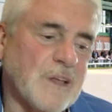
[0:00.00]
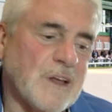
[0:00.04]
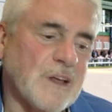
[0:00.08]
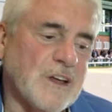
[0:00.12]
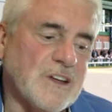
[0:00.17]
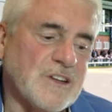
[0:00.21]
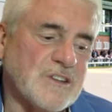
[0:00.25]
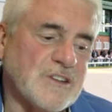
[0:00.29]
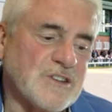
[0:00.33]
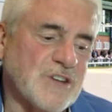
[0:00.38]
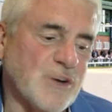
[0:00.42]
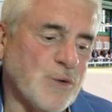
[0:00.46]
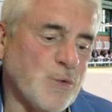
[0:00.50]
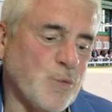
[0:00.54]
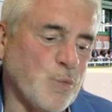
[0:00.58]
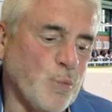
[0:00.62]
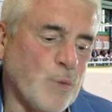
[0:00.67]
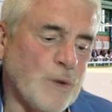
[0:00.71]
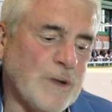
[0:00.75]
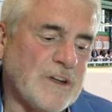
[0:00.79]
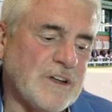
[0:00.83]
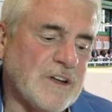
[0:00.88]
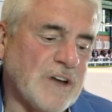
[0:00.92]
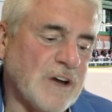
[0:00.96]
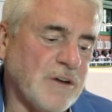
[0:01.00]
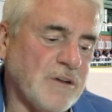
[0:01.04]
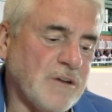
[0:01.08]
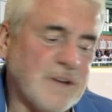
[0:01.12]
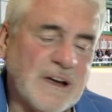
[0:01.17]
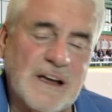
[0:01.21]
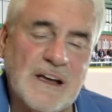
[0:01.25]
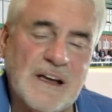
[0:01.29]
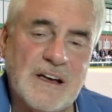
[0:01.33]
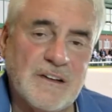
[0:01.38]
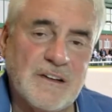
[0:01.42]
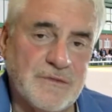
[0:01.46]
So we don't
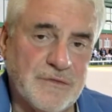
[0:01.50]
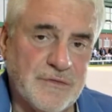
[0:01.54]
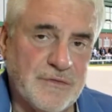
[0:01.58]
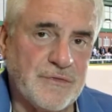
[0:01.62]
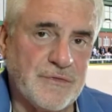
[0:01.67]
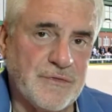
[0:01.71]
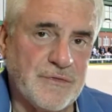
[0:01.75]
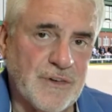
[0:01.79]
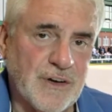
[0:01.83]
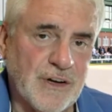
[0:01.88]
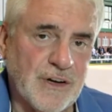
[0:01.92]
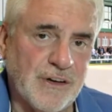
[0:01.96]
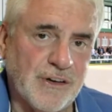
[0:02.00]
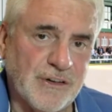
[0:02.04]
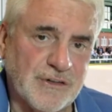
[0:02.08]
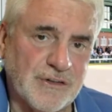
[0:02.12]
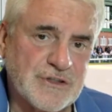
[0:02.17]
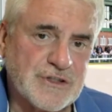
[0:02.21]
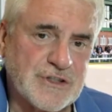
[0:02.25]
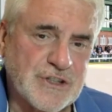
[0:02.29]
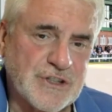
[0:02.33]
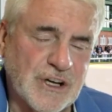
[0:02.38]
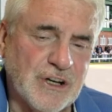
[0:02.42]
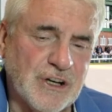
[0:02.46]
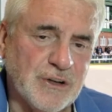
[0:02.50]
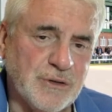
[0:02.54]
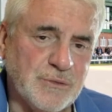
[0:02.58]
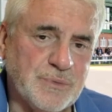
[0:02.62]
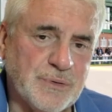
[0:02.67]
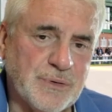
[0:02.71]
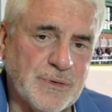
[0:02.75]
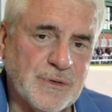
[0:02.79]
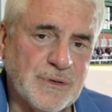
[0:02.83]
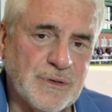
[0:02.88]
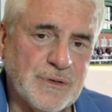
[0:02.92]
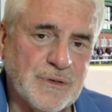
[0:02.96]
have a lot of scope
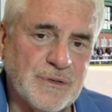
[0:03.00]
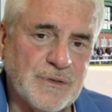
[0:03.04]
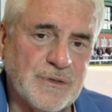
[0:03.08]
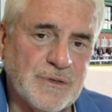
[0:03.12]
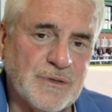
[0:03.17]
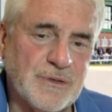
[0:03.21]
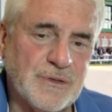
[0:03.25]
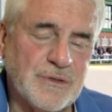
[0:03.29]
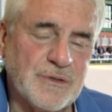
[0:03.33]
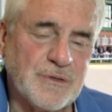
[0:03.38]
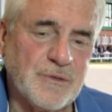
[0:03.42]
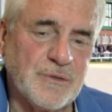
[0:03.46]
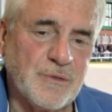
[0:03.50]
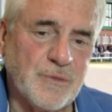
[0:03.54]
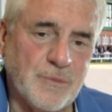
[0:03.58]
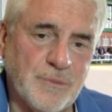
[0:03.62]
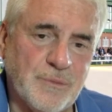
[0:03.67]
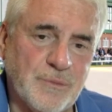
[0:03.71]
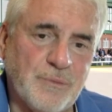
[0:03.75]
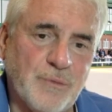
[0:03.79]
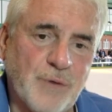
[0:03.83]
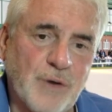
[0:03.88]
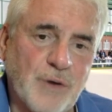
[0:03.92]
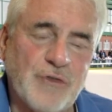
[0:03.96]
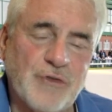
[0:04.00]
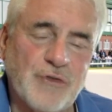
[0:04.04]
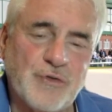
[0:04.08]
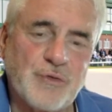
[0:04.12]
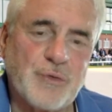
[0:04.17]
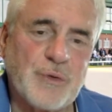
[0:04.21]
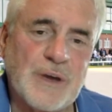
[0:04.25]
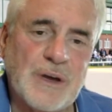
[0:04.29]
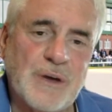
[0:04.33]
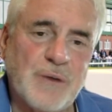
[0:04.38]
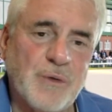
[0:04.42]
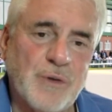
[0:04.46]
once
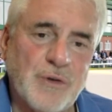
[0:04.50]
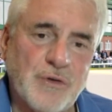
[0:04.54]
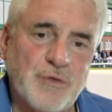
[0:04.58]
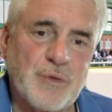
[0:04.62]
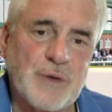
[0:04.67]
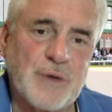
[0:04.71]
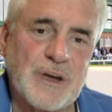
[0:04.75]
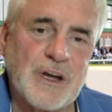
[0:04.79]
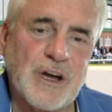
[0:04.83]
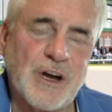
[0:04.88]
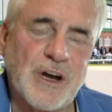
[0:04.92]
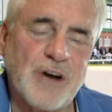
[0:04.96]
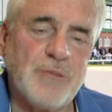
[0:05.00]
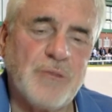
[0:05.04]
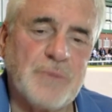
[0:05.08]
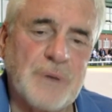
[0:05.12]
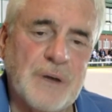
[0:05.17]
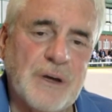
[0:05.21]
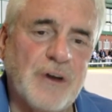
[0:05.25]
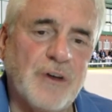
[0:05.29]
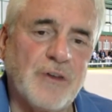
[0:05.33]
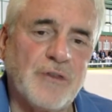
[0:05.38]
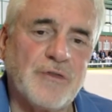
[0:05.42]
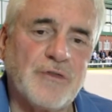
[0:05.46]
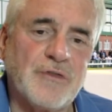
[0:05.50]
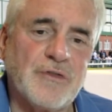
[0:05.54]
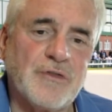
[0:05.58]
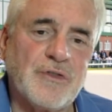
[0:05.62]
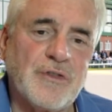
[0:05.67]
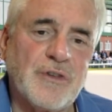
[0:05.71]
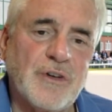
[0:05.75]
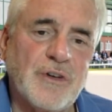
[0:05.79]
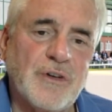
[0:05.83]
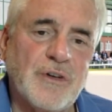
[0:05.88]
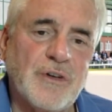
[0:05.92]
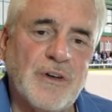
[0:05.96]
we go beyond,
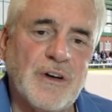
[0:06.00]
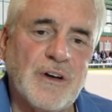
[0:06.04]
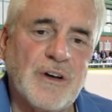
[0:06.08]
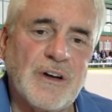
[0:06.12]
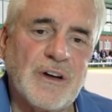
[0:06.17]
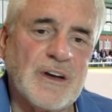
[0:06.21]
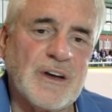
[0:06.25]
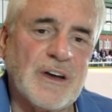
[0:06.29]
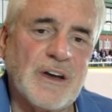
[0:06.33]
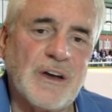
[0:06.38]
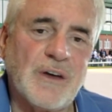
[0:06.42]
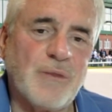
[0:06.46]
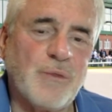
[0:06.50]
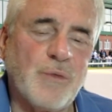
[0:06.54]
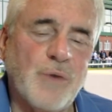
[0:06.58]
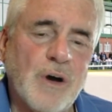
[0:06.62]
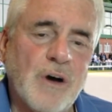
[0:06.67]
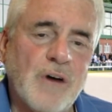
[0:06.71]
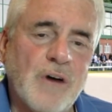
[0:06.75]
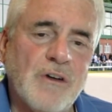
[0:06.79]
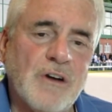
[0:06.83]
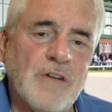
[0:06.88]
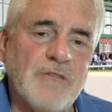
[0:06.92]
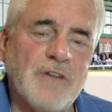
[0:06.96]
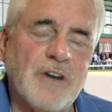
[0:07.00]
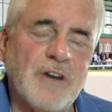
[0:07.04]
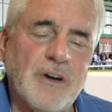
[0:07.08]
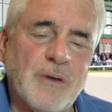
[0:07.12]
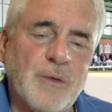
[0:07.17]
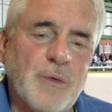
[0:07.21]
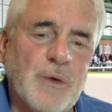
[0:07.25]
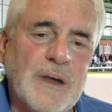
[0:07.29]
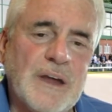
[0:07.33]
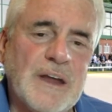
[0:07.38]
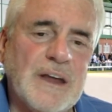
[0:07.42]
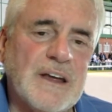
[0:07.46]
a run a
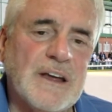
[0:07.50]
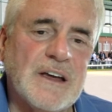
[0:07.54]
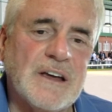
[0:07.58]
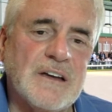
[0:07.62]
week.